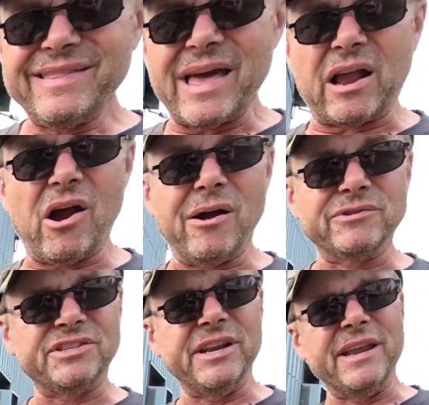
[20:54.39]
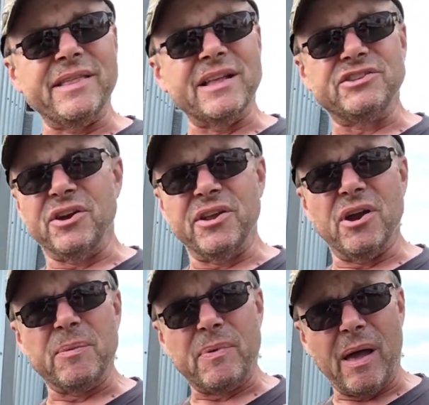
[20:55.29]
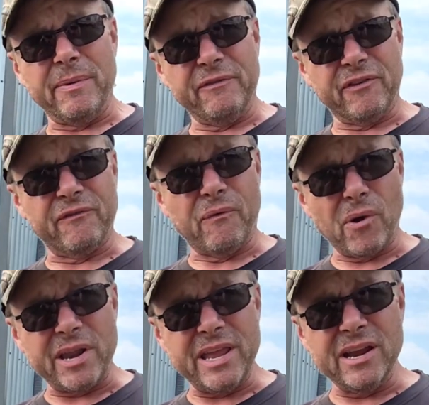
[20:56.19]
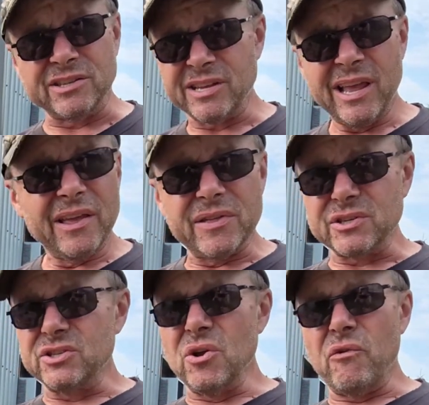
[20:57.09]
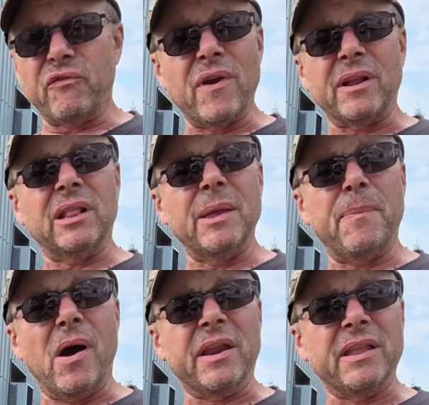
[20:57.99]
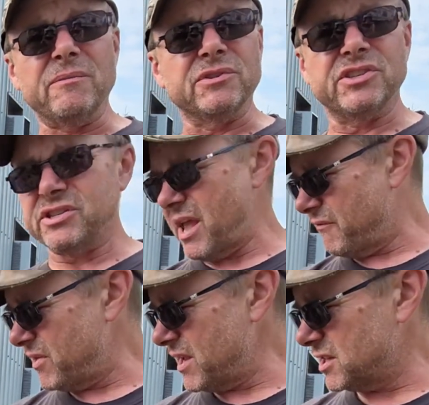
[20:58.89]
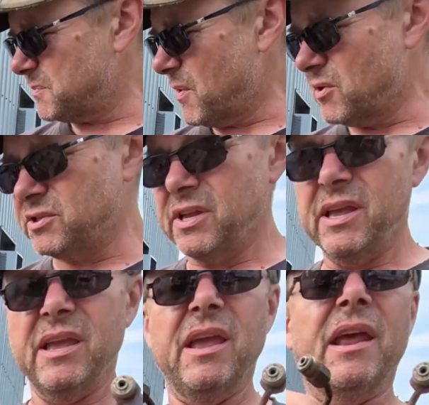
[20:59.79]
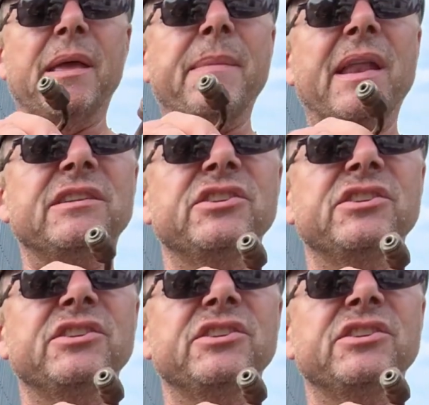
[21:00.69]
that car was sitting in that junkyard probably for 40 years? There's no front clip on it. It was just everything exposed, and I managed